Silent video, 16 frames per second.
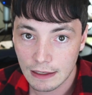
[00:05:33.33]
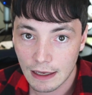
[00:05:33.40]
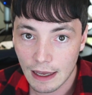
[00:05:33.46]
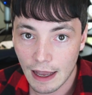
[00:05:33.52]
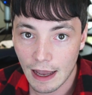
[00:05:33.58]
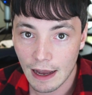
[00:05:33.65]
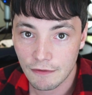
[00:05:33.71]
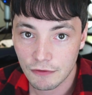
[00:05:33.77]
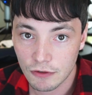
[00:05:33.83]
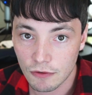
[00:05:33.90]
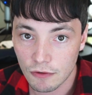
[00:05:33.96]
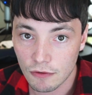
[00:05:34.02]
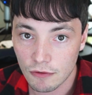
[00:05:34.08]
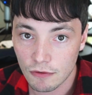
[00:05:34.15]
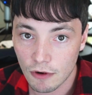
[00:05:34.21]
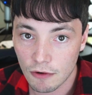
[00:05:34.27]

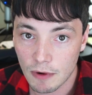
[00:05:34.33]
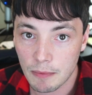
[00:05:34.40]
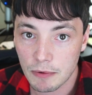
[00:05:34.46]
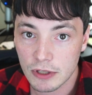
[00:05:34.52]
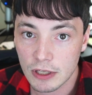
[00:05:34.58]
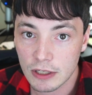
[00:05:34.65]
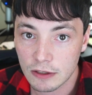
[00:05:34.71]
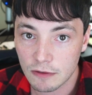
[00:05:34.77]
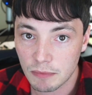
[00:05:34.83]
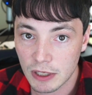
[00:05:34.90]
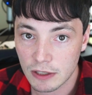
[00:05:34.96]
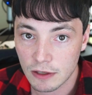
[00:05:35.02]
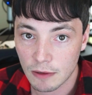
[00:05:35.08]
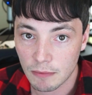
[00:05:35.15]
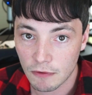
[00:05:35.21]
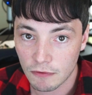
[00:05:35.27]
after a representative
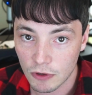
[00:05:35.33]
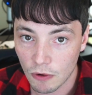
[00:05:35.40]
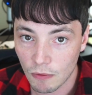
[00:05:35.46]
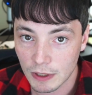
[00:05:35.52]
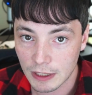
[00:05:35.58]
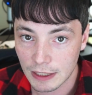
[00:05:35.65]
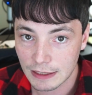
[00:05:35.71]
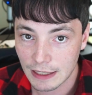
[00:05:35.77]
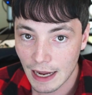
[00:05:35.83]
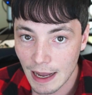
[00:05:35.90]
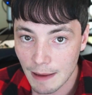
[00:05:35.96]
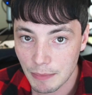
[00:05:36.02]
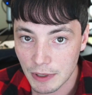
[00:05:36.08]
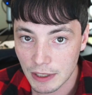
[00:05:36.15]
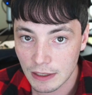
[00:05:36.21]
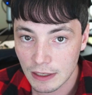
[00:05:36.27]
picks up if you don't want that to
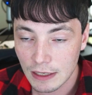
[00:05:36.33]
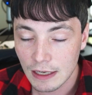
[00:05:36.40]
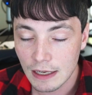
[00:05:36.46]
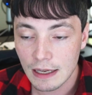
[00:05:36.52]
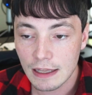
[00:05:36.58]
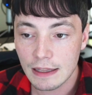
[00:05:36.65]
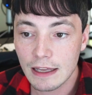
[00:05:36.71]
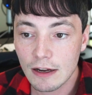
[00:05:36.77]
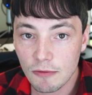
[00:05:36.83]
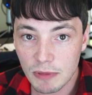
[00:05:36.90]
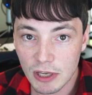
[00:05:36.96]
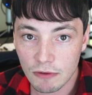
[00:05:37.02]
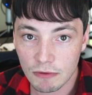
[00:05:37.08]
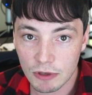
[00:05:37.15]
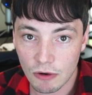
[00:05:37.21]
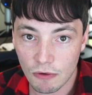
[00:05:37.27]
happen. They're
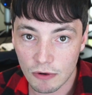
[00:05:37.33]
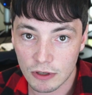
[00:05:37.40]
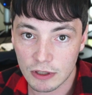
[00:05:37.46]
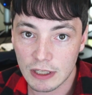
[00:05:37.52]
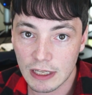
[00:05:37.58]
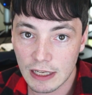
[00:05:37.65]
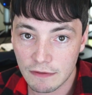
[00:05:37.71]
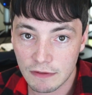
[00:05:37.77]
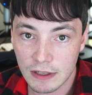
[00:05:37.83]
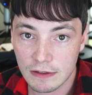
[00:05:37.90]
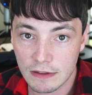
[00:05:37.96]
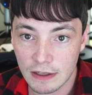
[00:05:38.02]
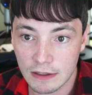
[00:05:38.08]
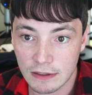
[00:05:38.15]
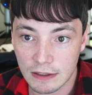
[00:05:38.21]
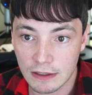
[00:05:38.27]
being recorded, they have
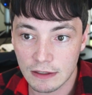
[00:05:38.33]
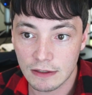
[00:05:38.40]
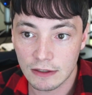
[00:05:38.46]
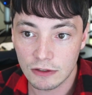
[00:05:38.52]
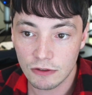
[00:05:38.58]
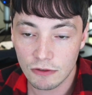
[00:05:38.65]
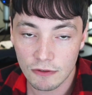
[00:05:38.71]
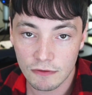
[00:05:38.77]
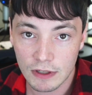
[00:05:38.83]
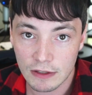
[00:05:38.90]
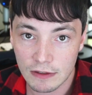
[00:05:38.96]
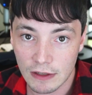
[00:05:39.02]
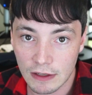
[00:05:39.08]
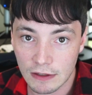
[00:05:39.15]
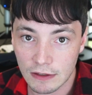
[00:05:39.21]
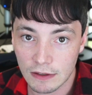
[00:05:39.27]
consented, you have
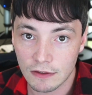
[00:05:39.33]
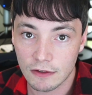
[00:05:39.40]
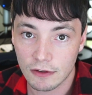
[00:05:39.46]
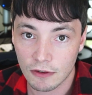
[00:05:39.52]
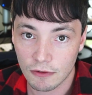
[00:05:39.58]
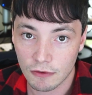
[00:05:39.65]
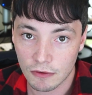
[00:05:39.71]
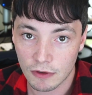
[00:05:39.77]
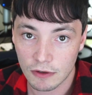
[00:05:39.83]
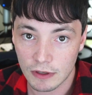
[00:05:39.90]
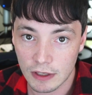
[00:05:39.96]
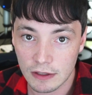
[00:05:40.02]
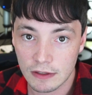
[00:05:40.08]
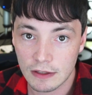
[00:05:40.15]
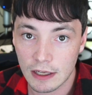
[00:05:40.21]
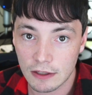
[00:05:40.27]
consented, so there
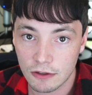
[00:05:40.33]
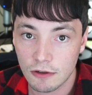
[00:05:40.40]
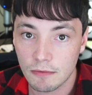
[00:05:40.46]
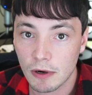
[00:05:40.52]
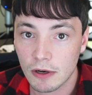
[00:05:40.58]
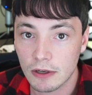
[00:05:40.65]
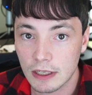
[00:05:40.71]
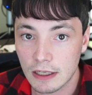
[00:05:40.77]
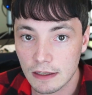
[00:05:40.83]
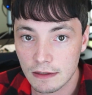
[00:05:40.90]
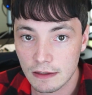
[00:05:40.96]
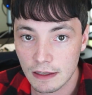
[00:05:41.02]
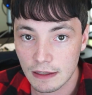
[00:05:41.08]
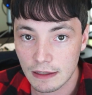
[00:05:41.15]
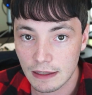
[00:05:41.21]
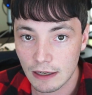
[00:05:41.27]
is that two-party
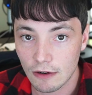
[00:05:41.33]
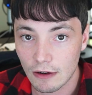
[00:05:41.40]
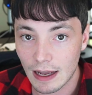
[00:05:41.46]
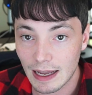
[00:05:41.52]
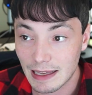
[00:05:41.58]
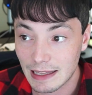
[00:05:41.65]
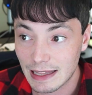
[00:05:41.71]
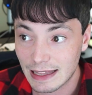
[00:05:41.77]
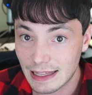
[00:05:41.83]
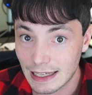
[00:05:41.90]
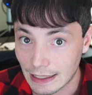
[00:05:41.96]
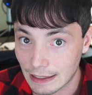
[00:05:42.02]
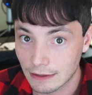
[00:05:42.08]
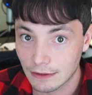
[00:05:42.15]
consent there, I think.